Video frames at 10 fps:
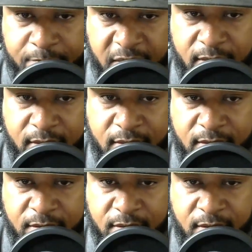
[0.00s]
men.
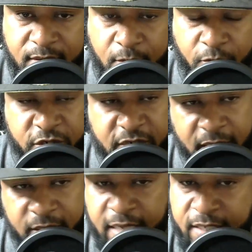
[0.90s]
Well, you got to
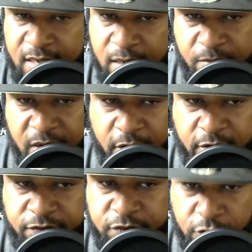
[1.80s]
look at Cam
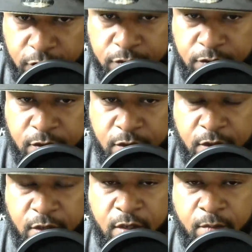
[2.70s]
Meredith too.
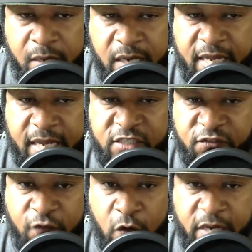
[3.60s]
But as
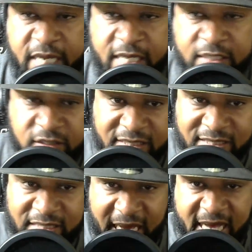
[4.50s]
far as the
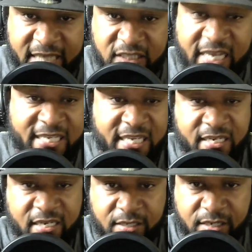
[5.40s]
size and
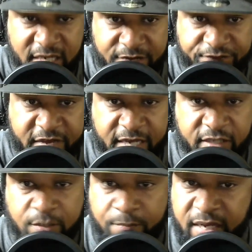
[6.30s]
getting underneath
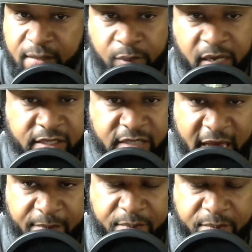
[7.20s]
things and making plays
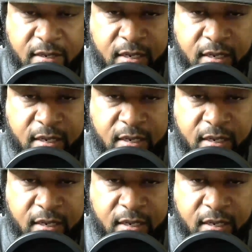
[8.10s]
happen,